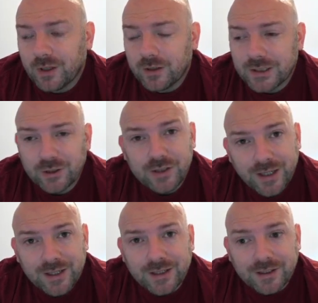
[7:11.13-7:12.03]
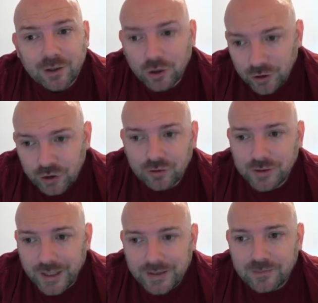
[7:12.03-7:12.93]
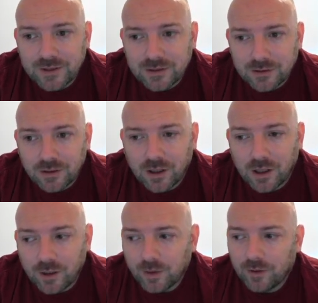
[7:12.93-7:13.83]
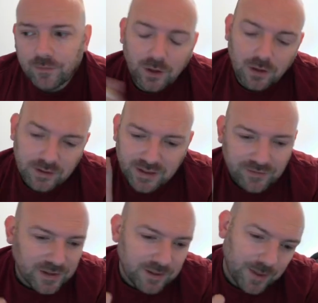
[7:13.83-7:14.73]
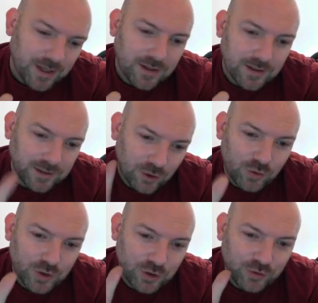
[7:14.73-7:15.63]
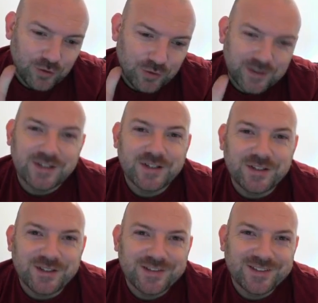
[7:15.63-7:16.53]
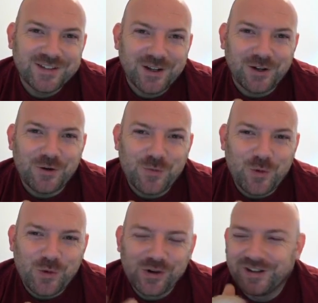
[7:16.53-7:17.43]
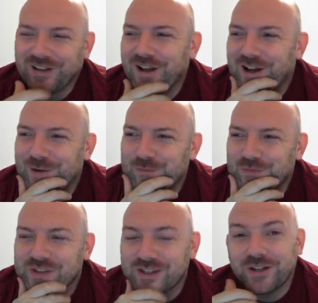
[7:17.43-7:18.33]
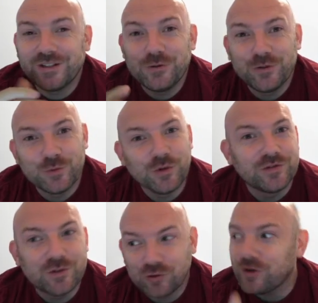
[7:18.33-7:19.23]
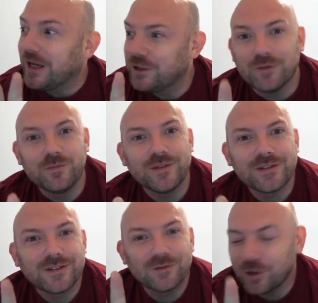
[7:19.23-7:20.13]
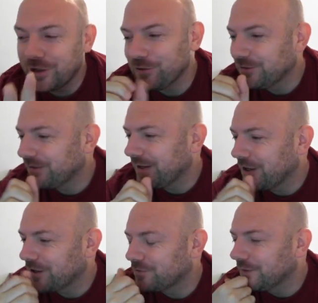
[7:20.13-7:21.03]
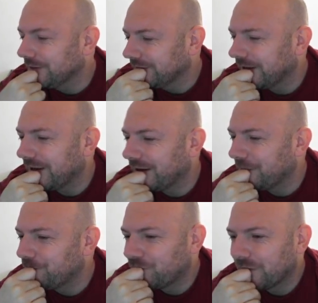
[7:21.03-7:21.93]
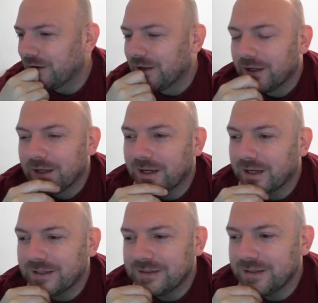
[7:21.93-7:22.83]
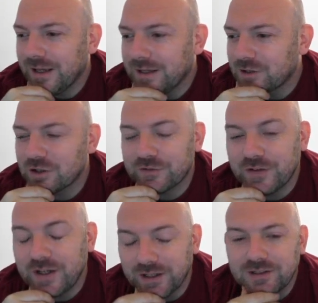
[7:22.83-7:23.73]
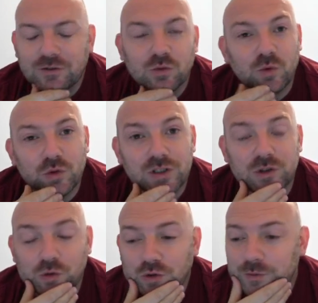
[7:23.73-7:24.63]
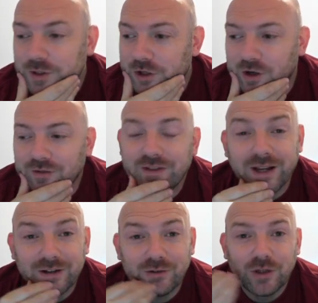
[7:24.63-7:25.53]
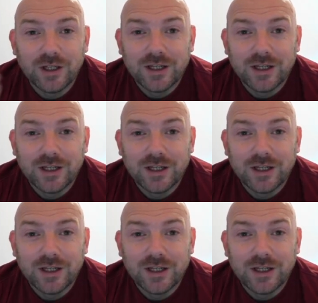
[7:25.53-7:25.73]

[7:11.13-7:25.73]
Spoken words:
So yeah, good 2 games. I'm definitely used to Sisters a lot more. Starting to use more of the stratagems. I know it's very hard for me. And yeah, just thinking towards the tournament, I've now